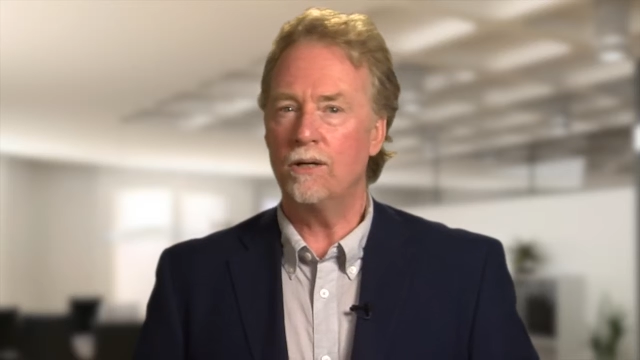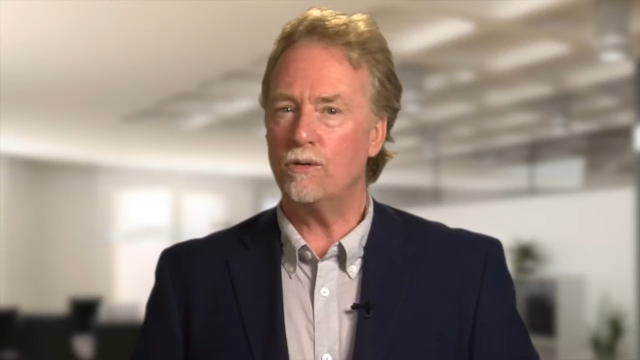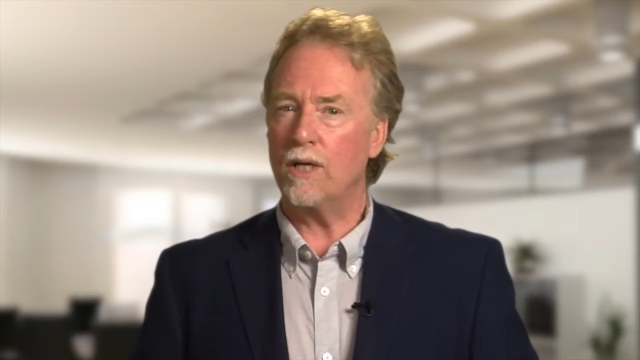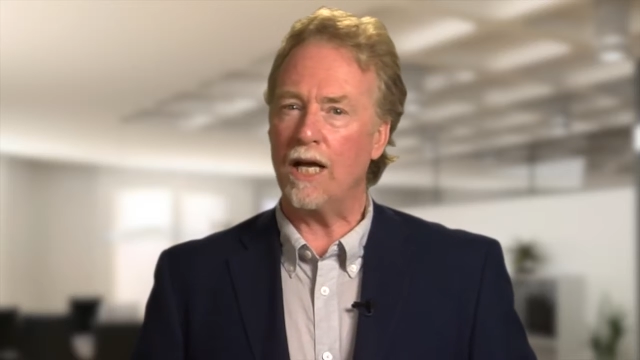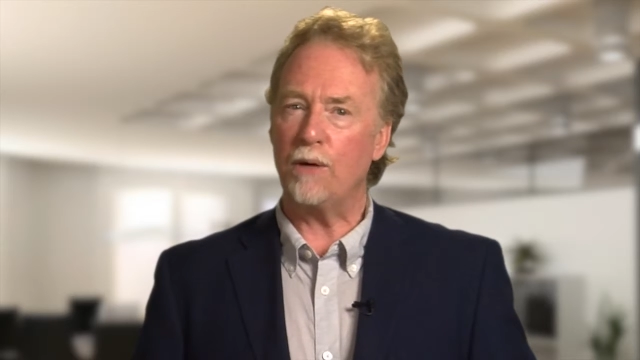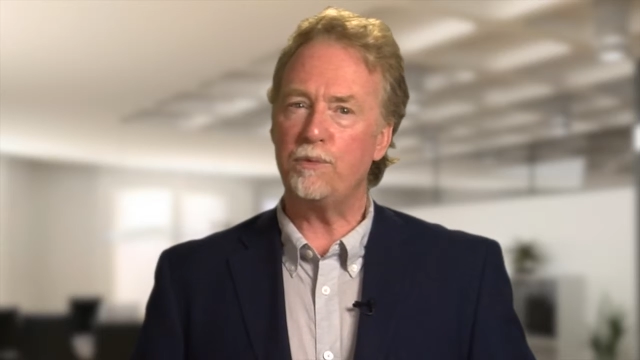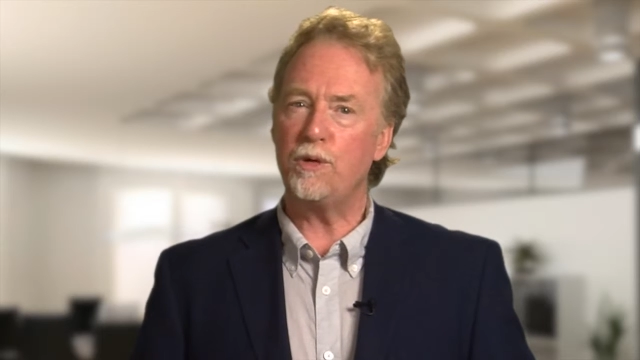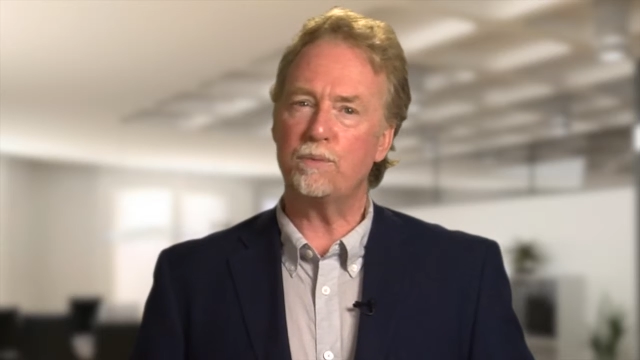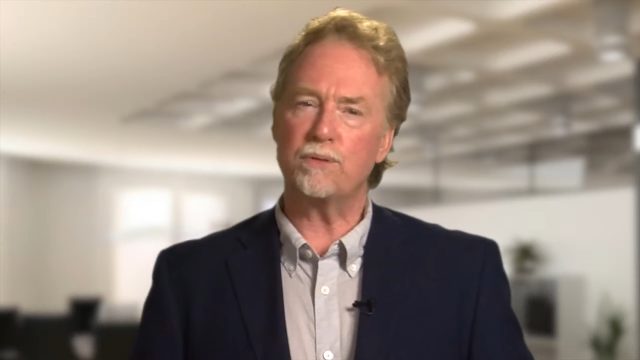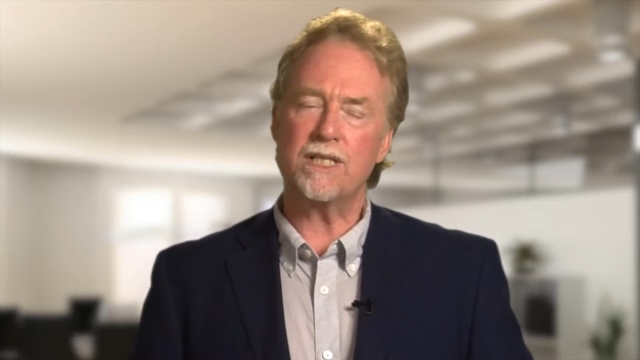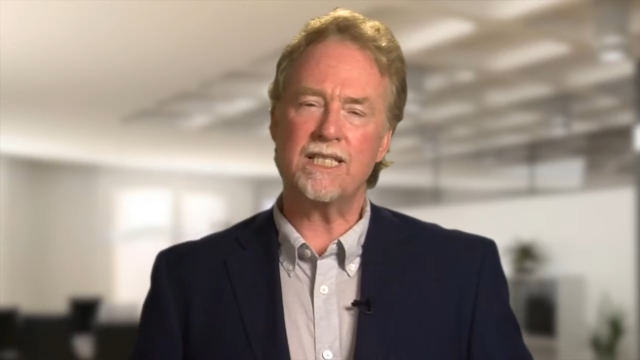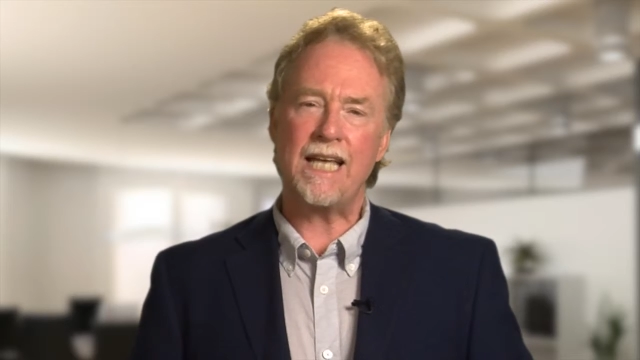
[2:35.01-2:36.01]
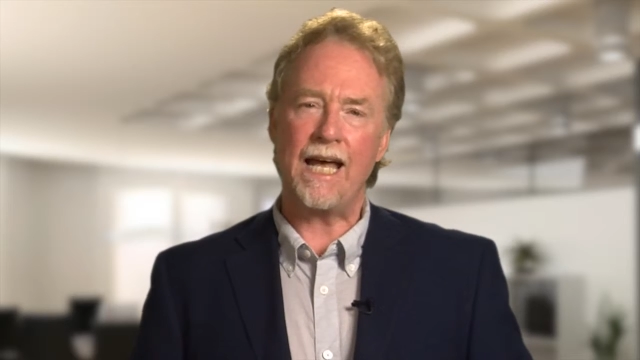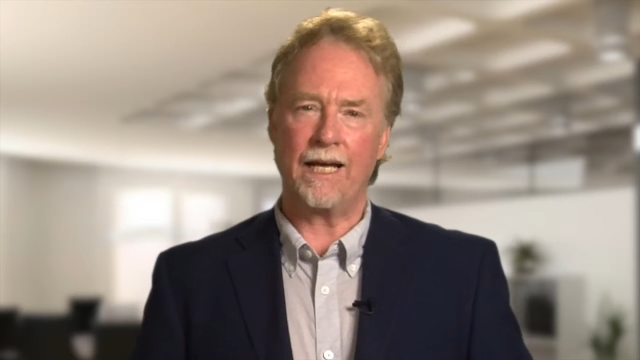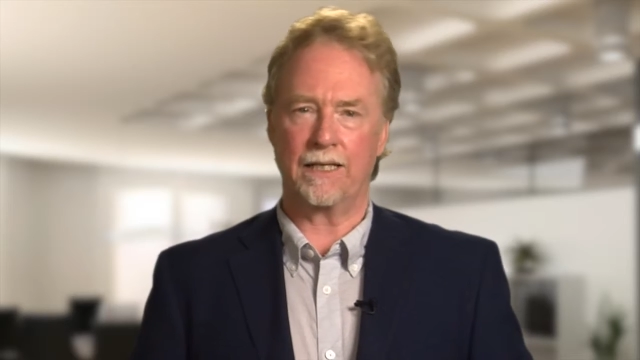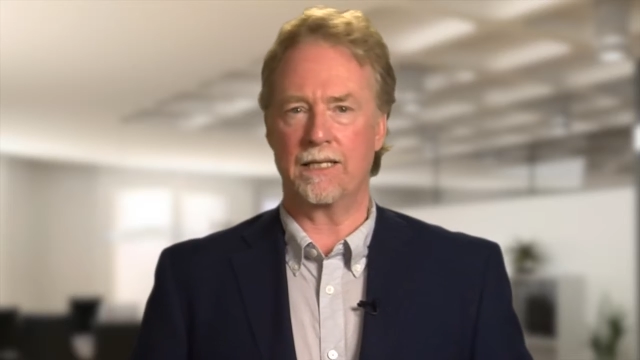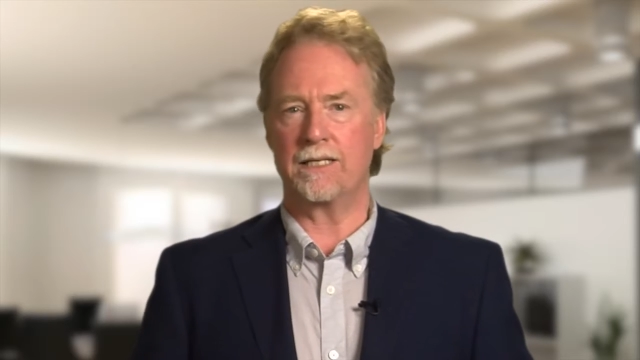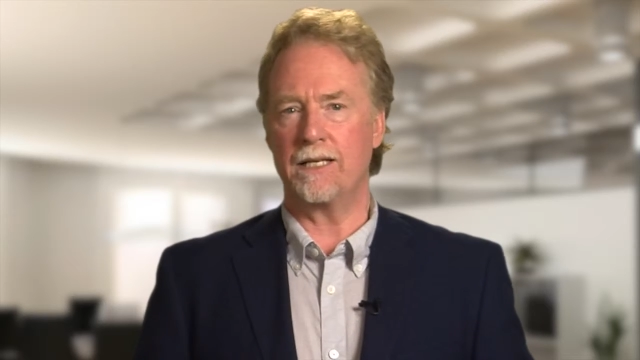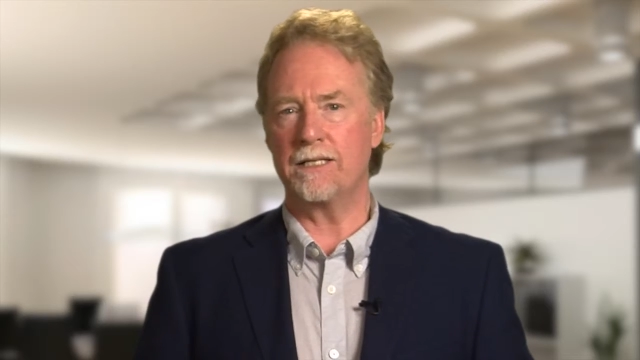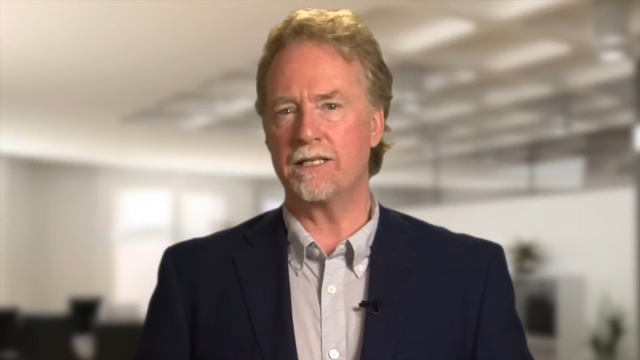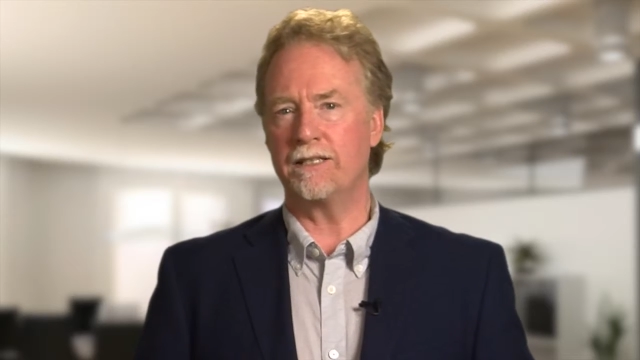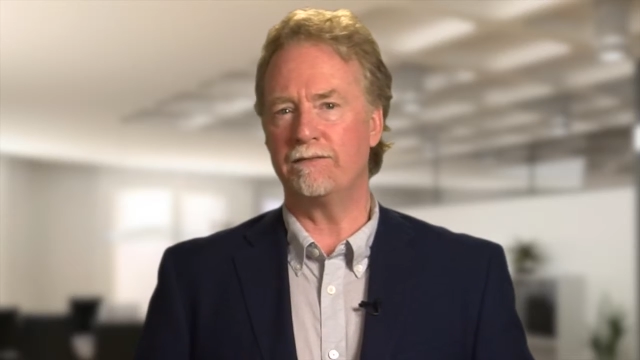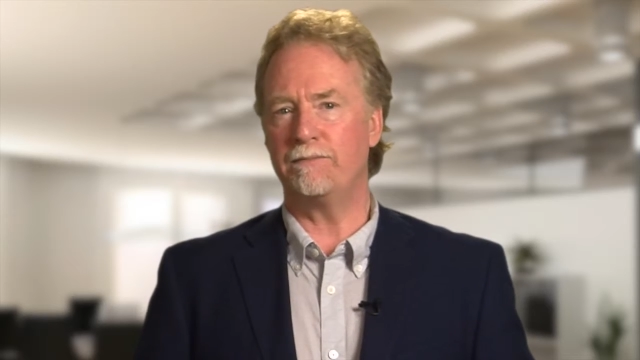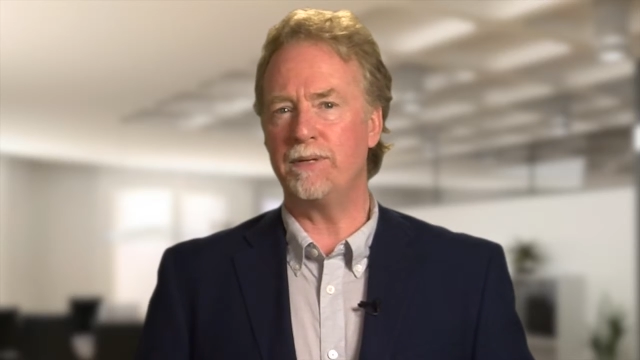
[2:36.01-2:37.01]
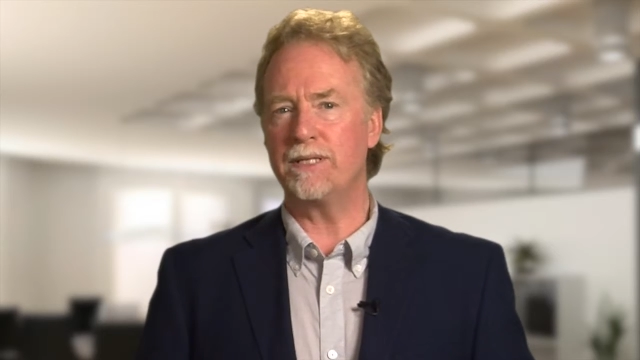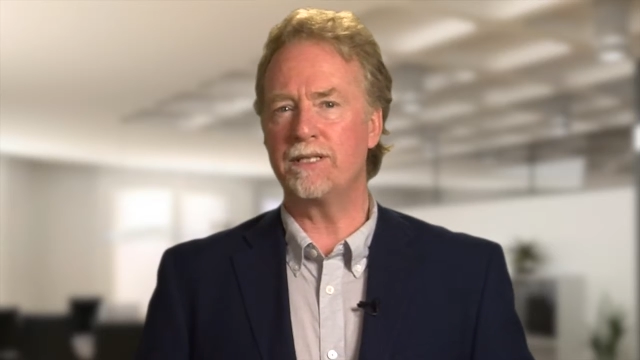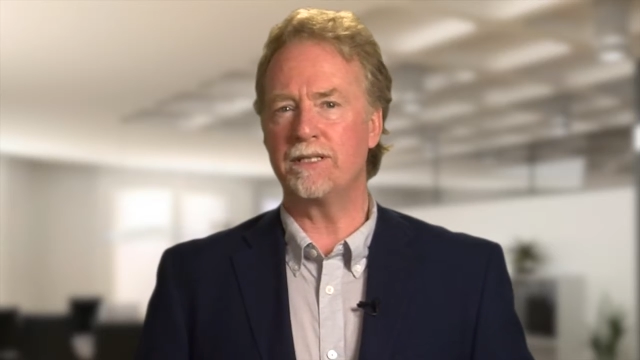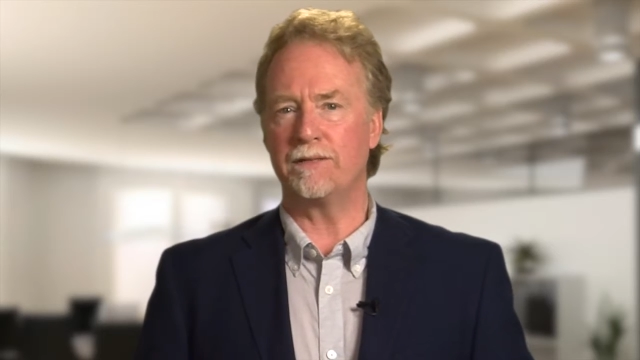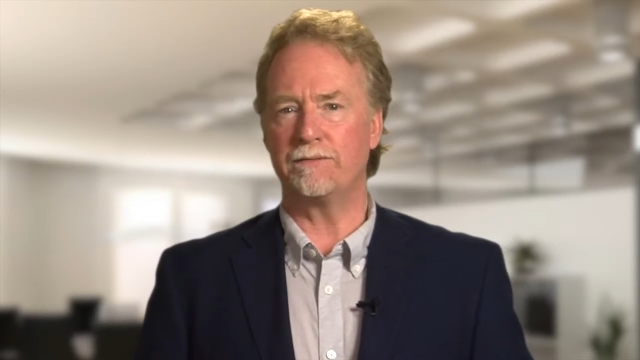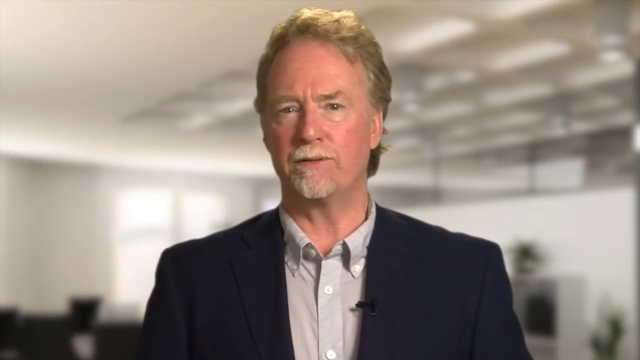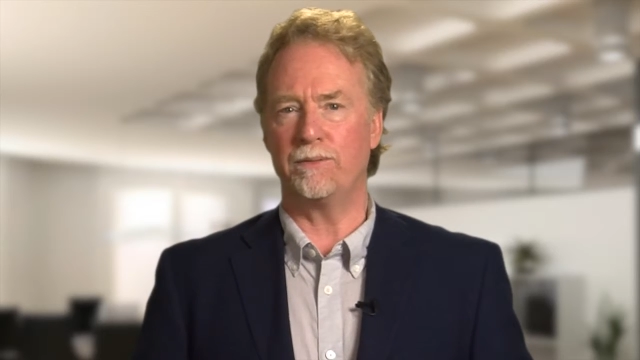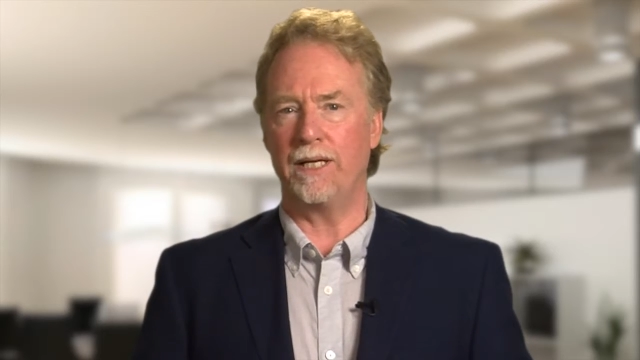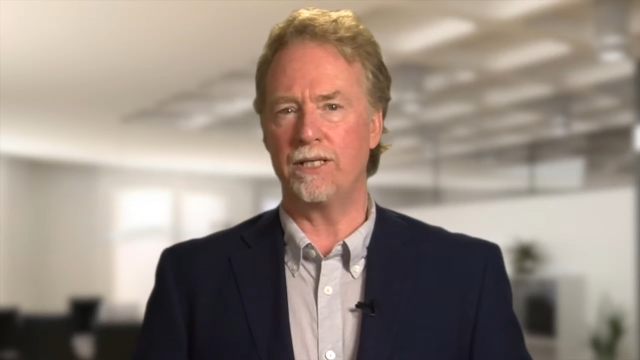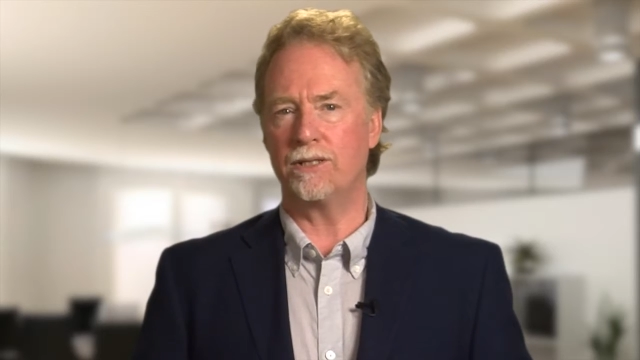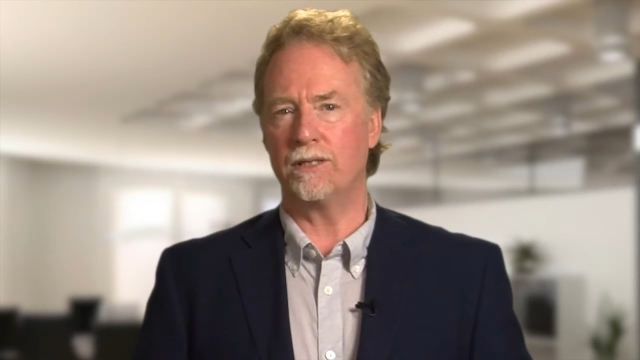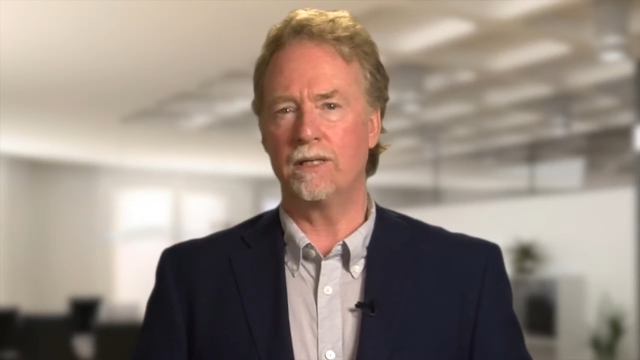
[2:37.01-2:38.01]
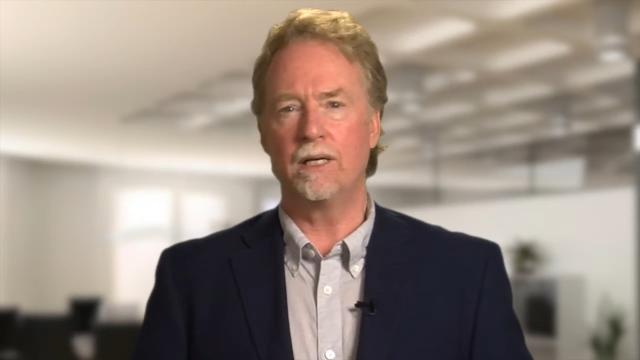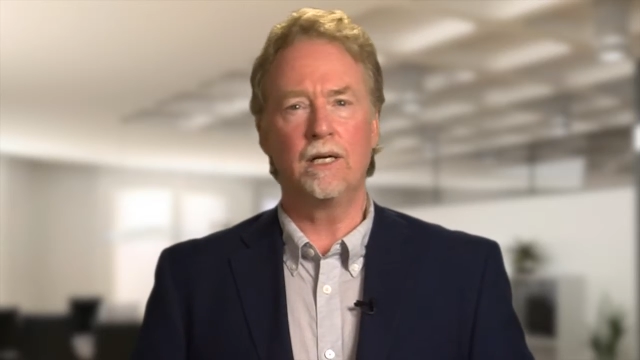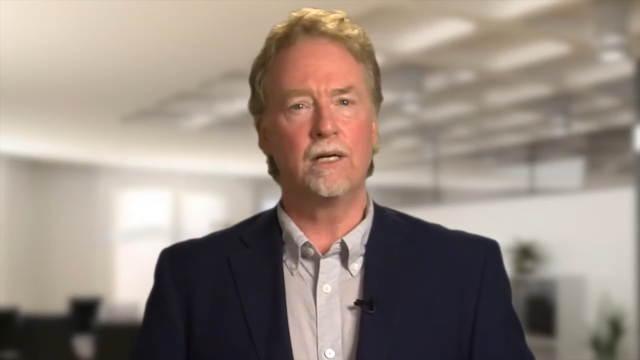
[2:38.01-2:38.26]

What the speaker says: will help you protect sensitive business information